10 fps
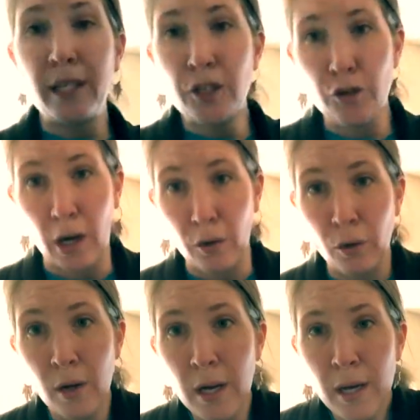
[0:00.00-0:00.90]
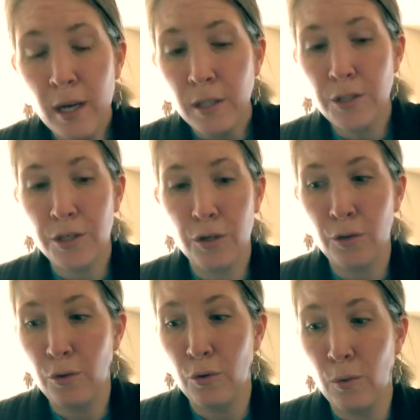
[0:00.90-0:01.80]
struggle
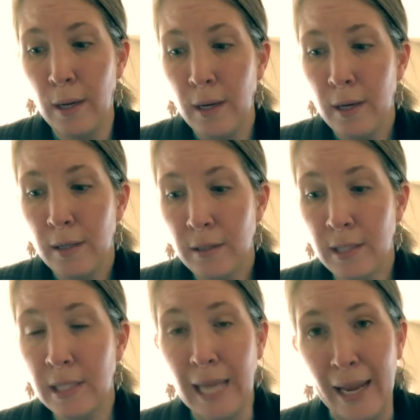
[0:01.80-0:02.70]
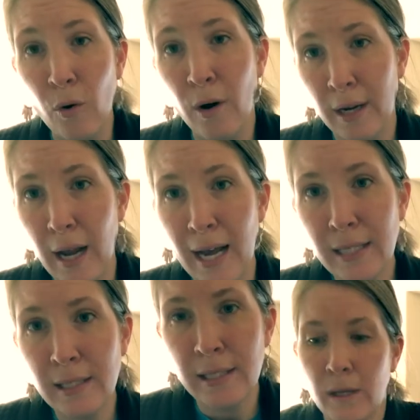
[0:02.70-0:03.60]
to stay
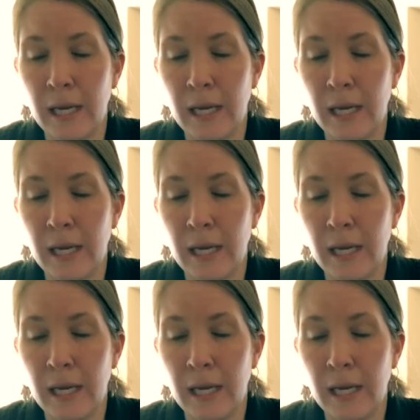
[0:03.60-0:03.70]
organized.